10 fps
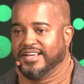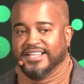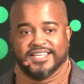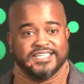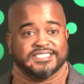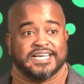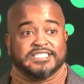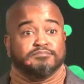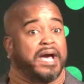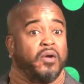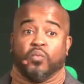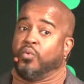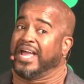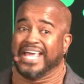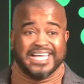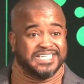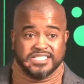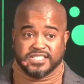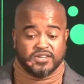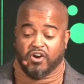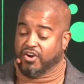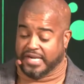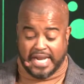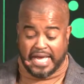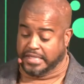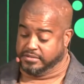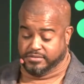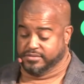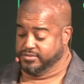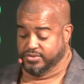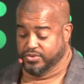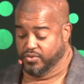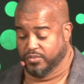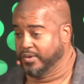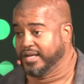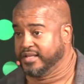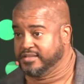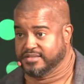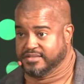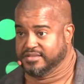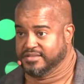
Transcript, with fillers: Then He says, My ways are not your ways.